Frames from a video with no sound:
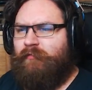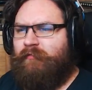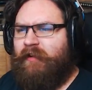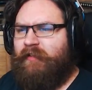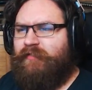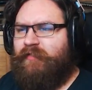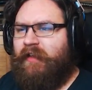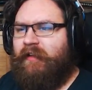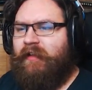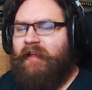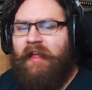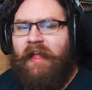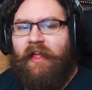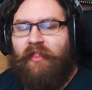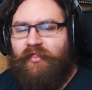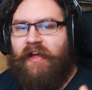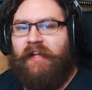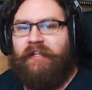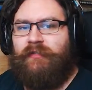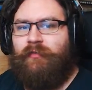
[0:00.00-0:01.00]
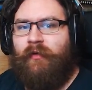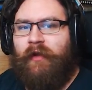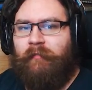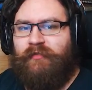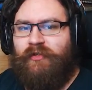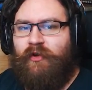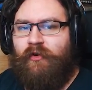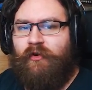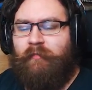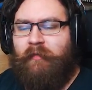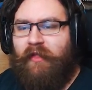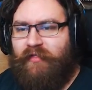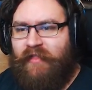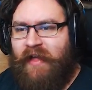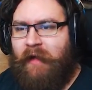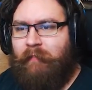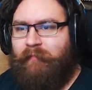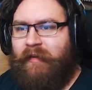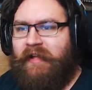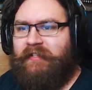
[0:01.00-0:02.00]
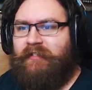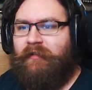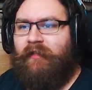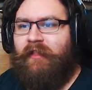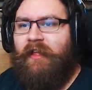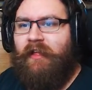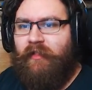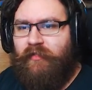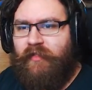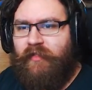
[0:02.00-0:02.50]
I think, that's what I'm talking about, that battle. They